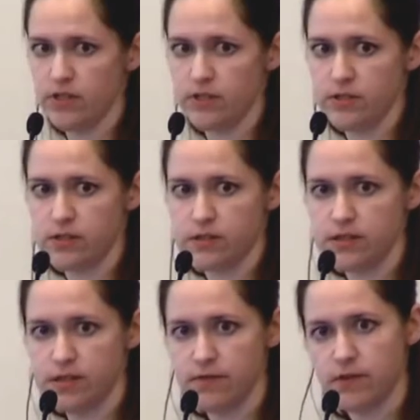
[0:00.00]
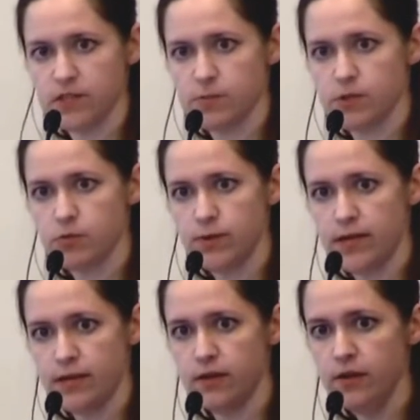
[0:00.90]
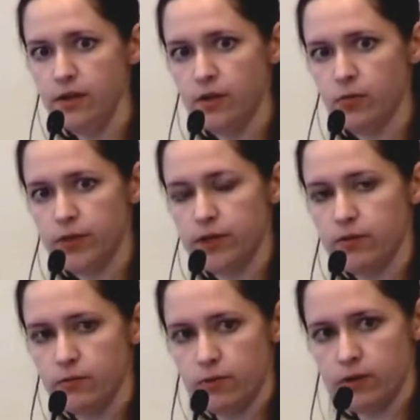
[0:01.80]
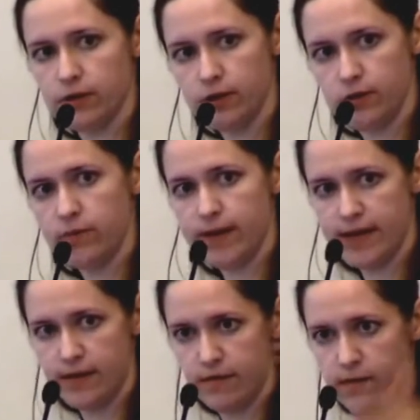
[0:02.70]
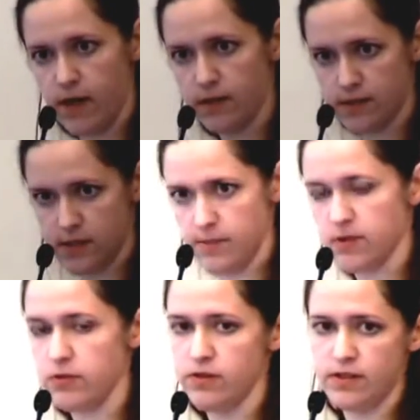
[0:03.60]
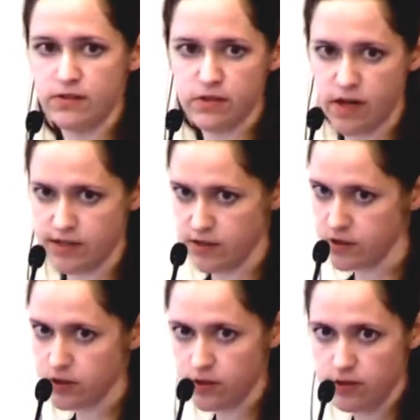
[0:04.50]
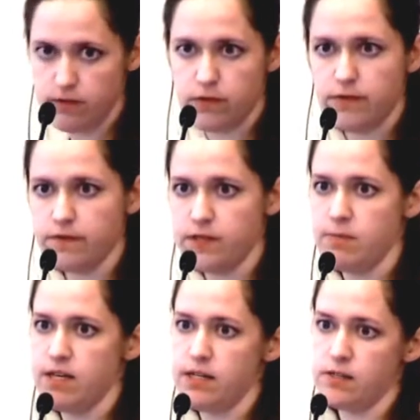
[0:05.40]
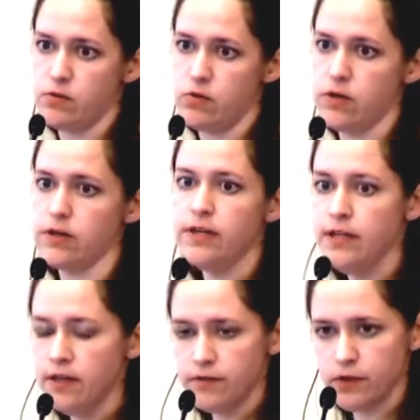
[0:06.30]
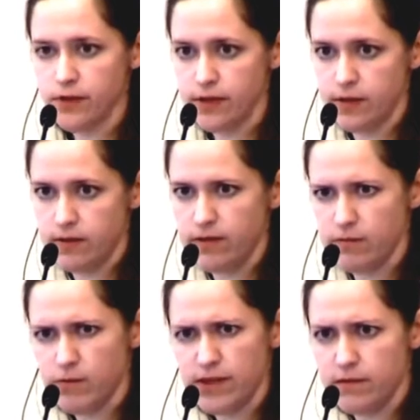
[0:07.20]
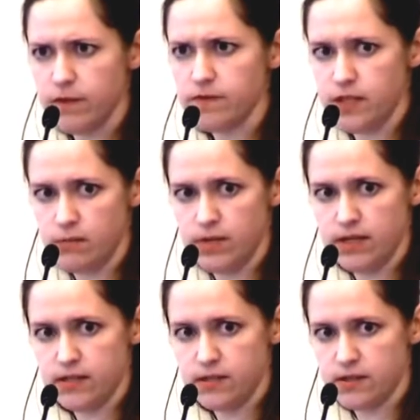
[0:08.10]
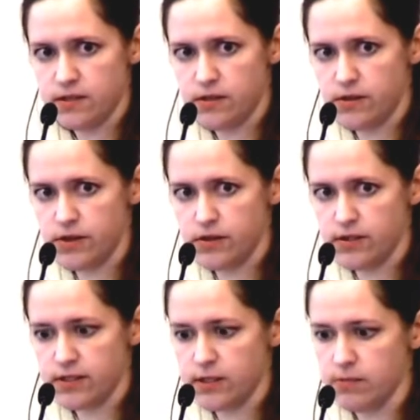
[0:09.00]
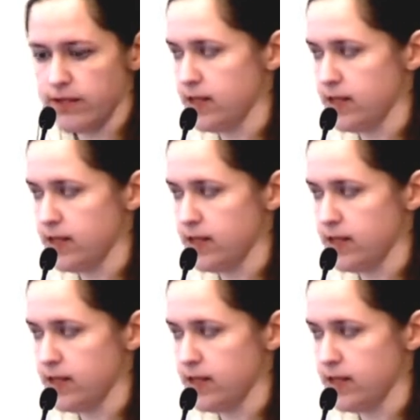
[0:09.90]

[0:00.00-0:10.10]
which is the difference between when you go to bed and fall asleep. So you can either toss and turn for 50 minutes, or if you're within 15 minutes is considered a good sleep